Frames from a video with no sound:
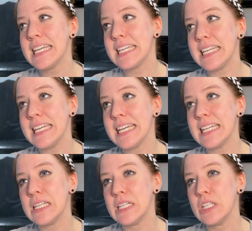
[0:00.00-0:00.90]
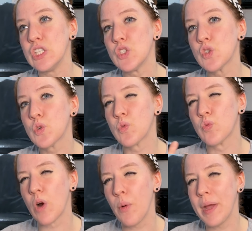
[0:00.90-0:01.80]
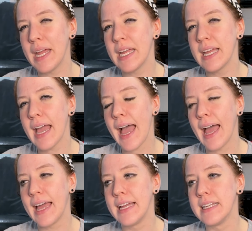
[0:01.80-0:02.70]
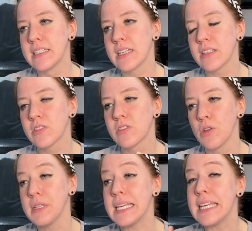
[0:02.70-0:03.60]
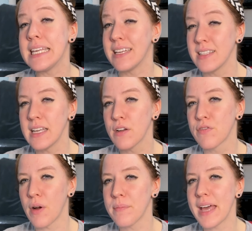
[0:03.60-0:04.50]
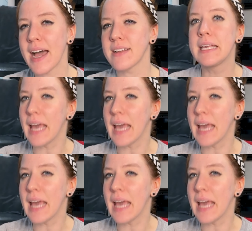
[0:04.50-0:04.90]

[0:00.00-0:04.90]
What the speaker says: he is growing and slowly healing from that.